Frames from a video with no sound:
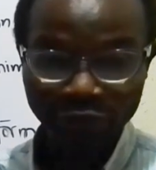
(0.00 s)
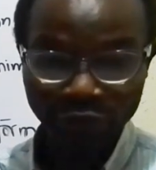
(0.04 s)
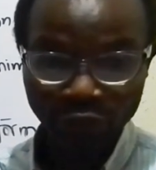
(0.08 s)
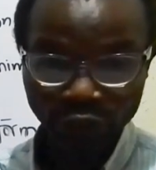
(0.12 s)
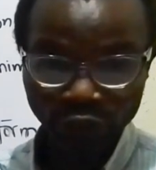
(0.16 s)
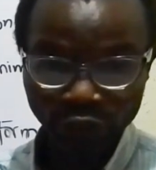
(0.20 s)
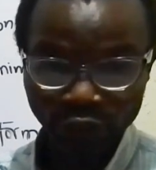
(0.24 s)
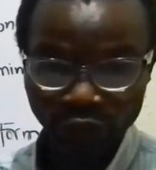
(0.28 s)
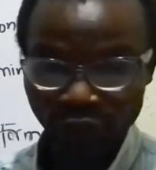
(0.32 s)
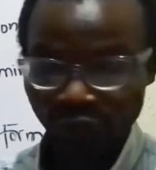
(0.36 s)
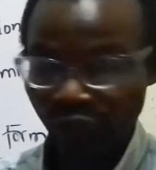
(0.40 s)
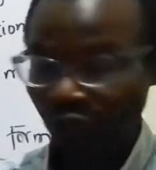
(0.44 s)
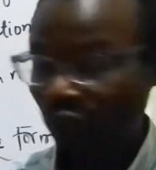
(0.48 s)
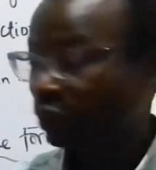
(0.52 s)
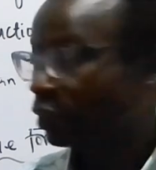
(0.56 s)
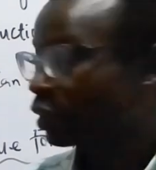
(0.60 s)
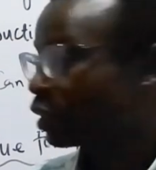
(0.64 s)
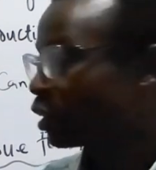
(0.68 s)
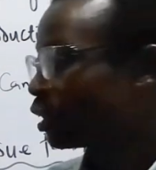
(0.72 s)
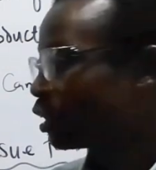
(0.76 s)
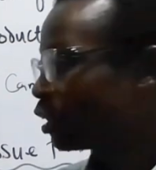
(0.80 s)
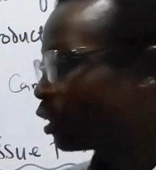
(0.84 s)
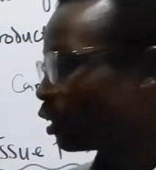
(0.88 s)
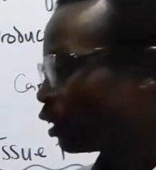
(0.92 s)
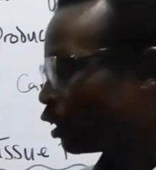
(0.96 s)
function,
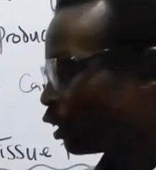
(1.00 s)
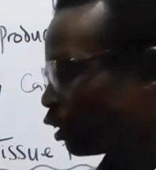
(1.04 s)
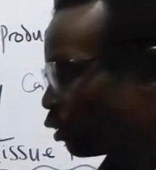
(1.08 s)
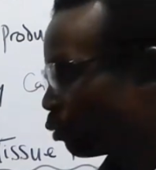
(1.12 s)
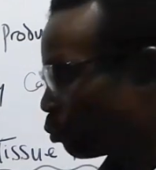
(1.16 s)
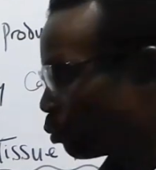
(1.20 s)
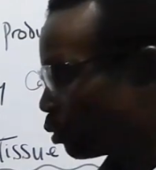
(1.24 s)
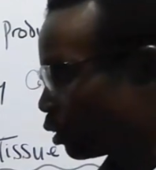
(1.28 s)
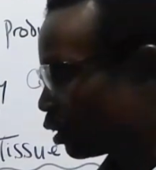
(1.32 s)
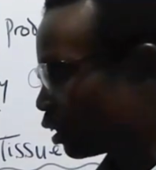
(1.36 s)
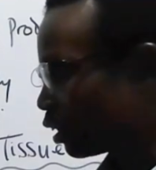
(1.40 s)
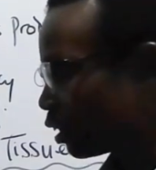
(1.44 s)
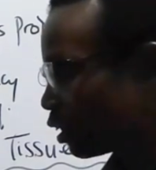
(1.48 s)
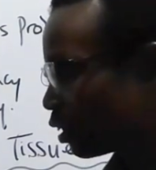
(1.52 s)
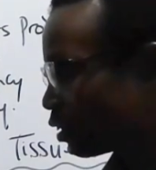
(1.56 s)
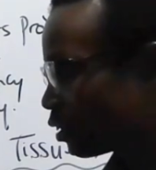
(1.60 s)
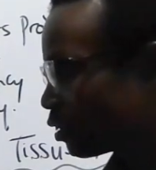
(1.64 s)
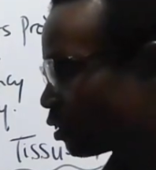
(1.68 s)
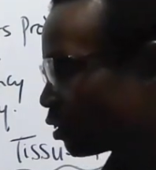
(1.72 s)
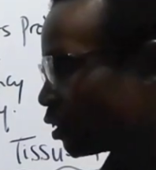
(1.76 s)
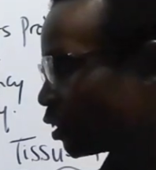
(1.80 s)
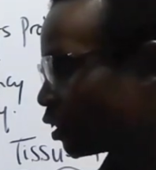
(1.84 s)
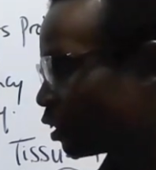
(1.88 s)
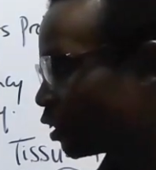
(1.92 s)
in which case